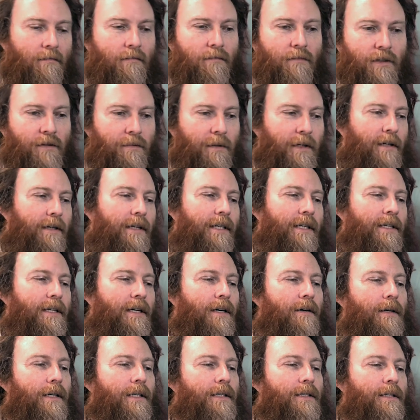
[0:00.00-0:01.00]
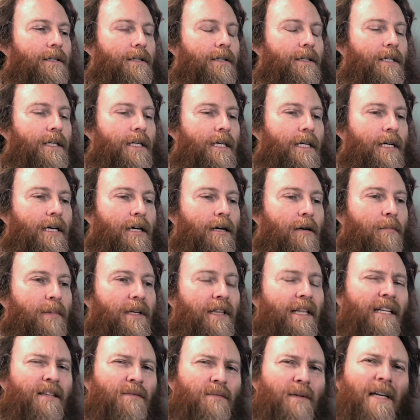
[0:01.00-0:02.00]
which we don't need to go into, but
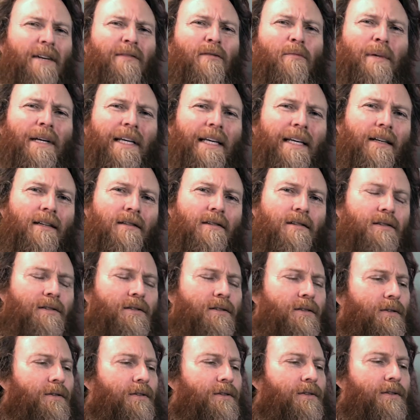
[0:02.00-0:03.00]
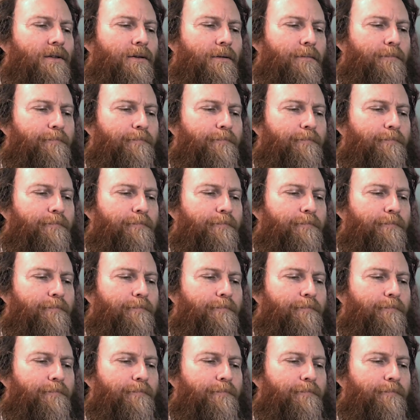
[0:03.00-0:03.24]
that's what everybody else is tuned to.